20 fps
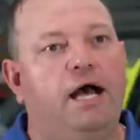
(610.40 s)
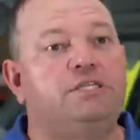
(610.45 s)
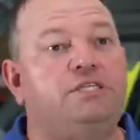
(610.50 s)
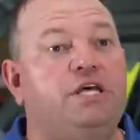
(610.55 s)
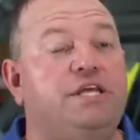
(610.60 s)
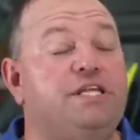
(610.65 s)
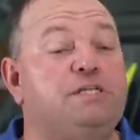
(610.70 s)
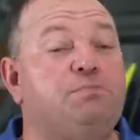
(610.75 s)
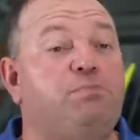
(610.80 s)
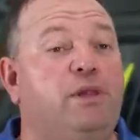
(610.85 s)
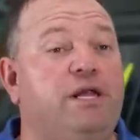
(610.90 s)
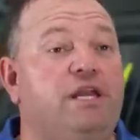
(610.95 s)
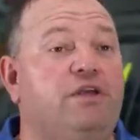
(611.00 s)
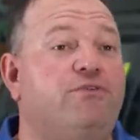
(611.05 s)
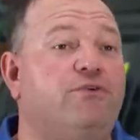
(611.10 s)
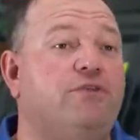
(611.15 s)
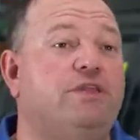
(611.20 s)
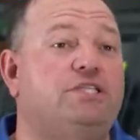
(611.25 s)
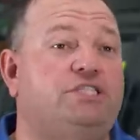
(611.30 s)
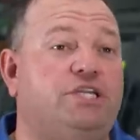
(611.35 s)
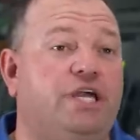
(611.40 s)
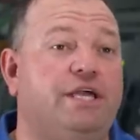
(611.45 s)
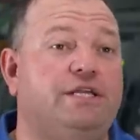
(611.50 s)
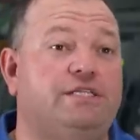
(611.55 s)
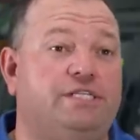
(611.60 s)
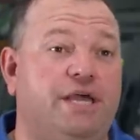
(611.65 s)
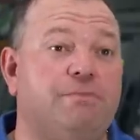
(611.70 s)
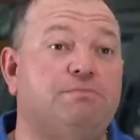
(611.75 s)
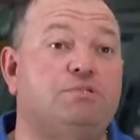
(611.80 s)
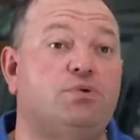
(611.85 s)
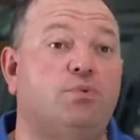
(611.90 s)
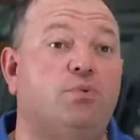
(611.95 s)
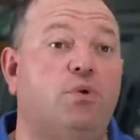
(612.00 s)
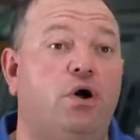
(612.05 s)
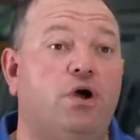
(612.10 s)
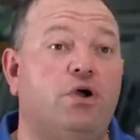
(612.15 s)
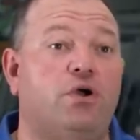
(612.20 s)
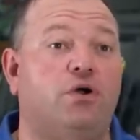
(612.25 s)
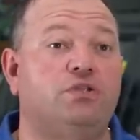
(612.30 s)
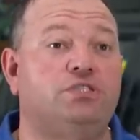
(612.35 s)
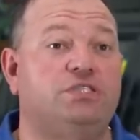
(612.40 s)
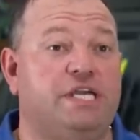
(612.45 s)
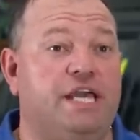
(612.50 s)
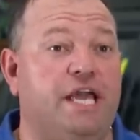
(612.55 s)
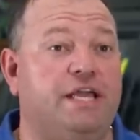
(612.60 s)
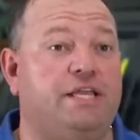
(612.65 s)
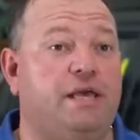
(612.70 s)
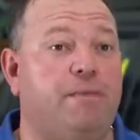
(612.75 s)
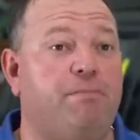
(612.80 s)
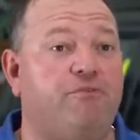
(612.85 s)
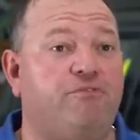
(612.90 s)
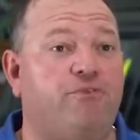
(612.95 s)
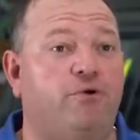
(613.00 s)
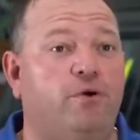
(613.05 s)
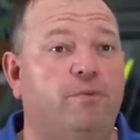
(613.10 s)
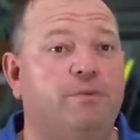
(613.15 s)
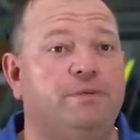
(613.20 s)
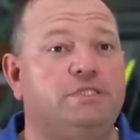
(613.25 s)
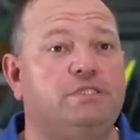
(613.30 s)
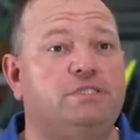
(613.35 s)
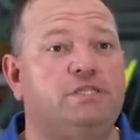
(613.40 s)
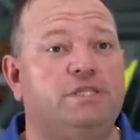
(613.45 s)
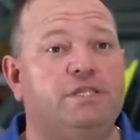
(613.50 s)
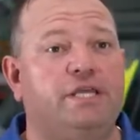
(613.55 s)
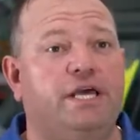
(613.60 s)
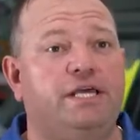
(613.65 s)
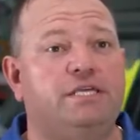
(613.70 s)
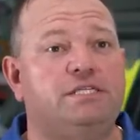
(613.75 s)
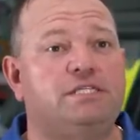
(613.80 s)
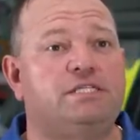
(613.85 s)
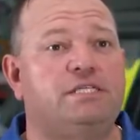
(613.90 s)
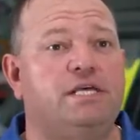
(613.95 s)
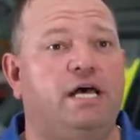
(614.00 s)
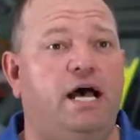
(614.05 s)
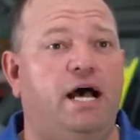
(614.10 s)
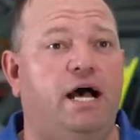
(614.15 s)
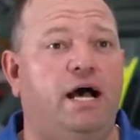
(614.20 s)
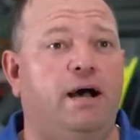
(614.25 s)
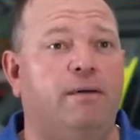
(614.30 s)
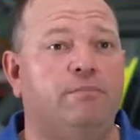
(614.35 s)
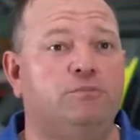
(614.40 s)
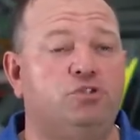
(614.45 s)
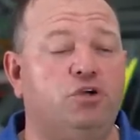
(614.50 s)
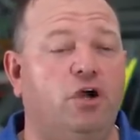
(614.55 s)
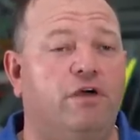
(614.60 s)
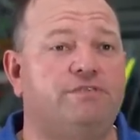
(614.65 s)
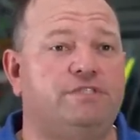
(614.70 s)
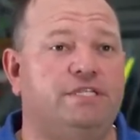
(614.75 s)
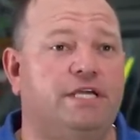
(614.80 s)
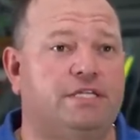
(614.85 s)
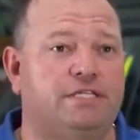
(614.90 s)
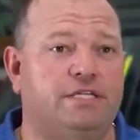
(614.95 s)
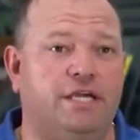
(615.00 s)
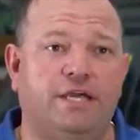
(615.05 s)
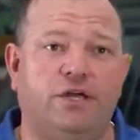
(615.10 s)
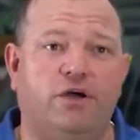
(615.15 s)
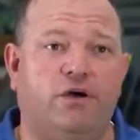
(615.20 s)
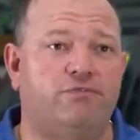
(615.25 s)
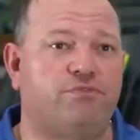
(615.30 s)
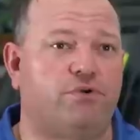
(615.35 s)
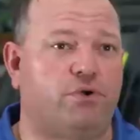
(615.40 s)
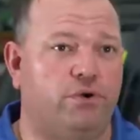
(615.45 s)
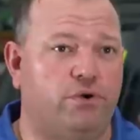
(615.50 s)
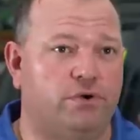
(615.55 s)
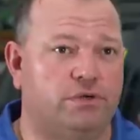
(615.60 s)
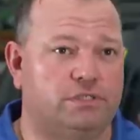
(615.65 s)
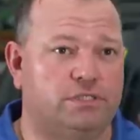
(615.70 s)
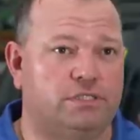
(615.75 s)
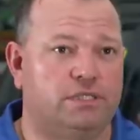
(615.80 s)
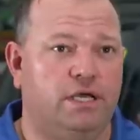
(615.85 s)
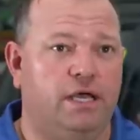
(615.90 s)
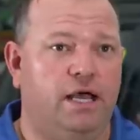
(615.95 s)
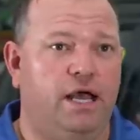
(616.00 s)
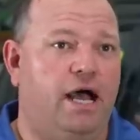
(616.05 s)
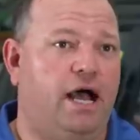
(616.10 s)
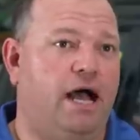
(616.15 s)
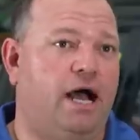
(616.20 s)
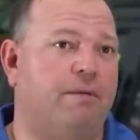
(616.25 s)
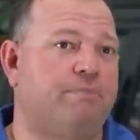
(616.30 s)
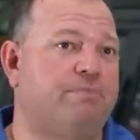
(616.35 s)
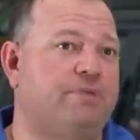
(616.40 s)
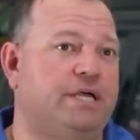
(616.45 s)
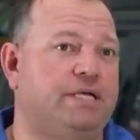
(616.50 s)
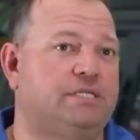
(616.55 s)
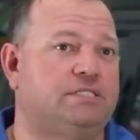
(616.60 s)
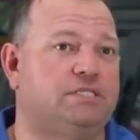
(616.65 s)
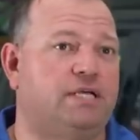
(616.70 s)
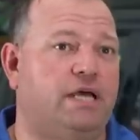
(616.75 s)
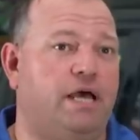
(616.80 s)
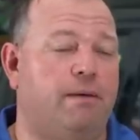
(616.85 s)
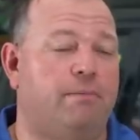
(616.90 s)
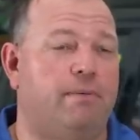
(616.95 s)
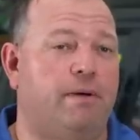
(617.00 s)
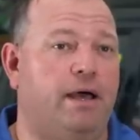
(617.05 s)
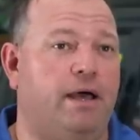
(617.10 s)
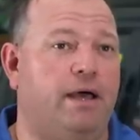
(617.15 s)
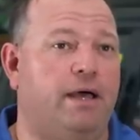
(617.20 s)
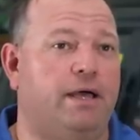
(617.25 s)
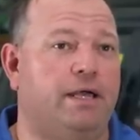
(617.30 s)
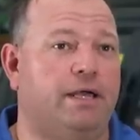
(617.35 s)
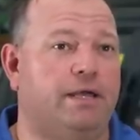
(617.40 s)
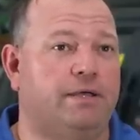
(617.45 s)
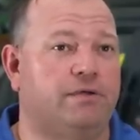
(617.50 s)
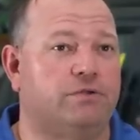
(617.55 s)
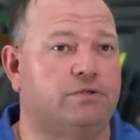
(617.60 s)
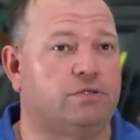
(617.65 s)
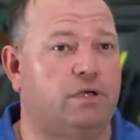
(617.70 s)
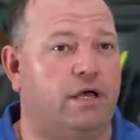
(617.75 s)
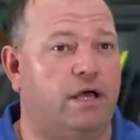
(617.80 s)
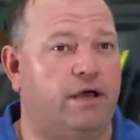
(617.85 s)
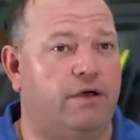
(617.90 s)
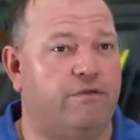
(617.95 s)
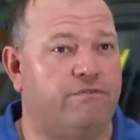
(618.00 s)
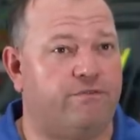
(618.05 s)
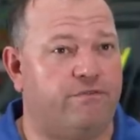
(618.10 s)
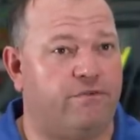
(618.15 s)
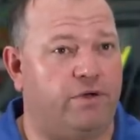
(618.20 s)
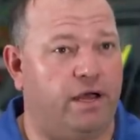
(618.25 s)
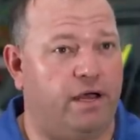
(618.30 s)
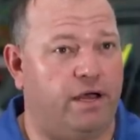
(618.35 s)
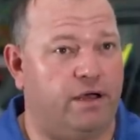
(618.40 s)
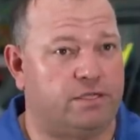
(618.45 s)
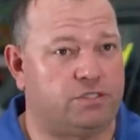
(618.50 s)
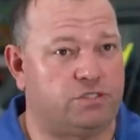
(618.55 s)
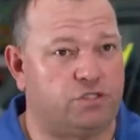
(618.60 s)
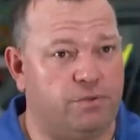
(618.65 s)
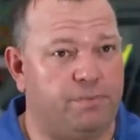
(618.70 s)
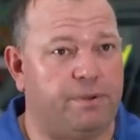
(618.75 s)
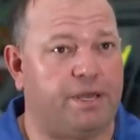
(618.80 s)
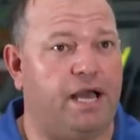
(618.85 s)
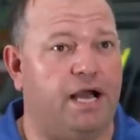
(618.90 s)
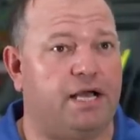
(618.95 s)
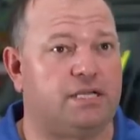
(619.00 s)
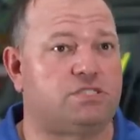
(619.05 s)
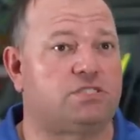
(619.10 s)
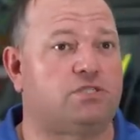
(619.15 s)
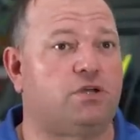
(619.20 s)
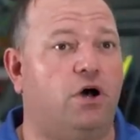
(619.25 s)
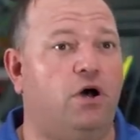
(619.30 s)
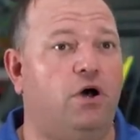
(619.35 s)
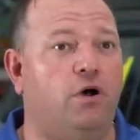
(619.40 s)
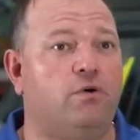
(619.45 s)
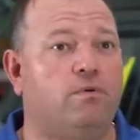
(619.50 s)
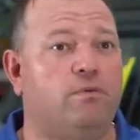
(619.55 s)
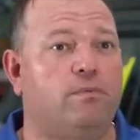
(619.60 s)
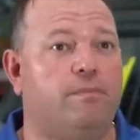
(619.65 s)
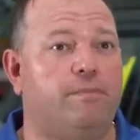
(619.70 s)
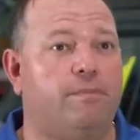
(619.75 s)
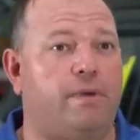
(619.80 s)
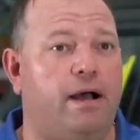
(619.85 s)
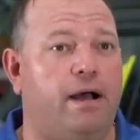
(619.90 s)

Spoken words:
So there's plenty for the teams to work on to get their performance. There's driver technique, of course. There's a supercar style